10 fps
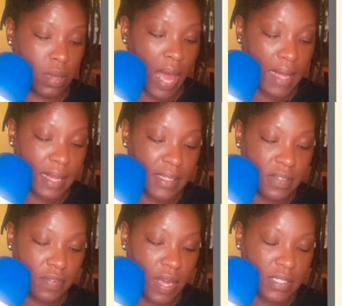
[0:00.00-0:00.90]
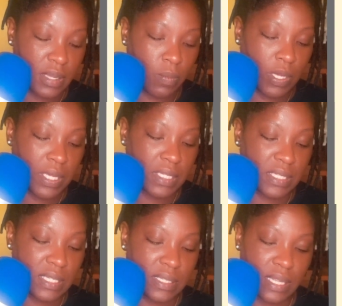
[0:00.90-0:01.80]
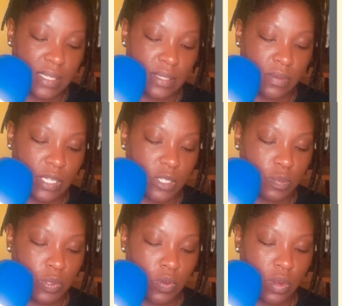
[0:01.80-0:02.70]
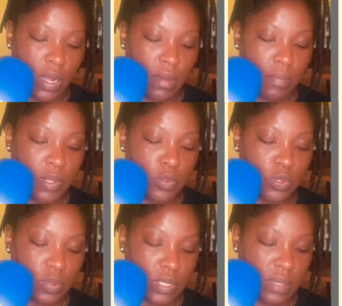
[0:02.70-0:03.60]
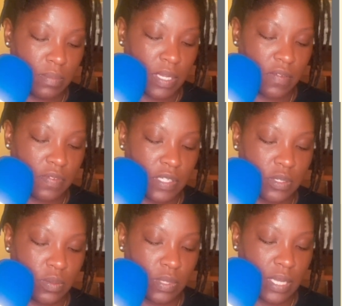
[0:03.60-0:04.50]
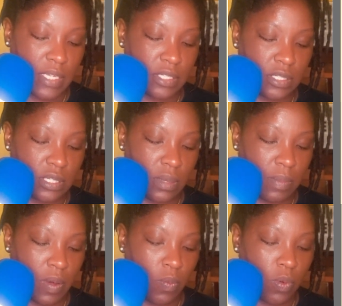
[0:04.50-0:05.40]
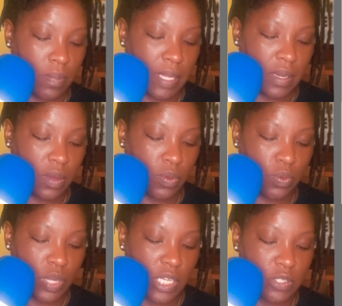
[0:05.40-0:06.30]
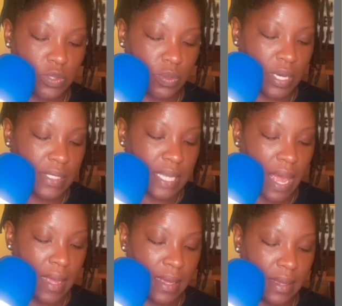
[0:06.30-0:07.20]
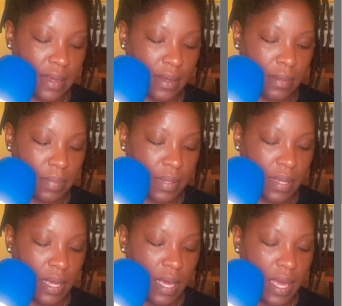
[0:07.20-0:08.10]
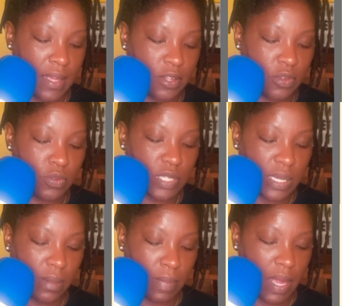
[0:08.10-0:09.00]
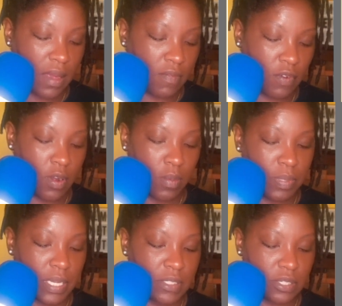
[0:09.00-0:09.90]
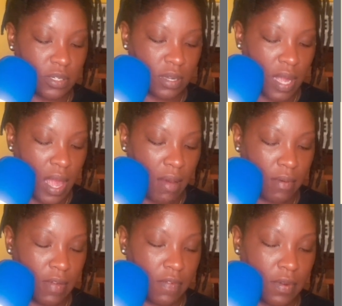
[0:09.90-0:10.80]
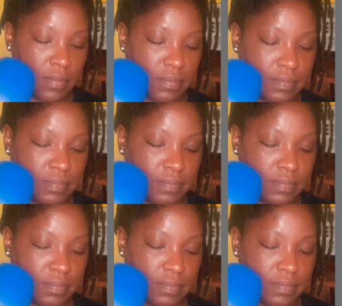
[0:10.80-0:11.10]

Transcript: I'd like to find someone consistent to explore a mutually beneficial relationship, a woman who'd enjoy tying up and using a man for her pleasure. However,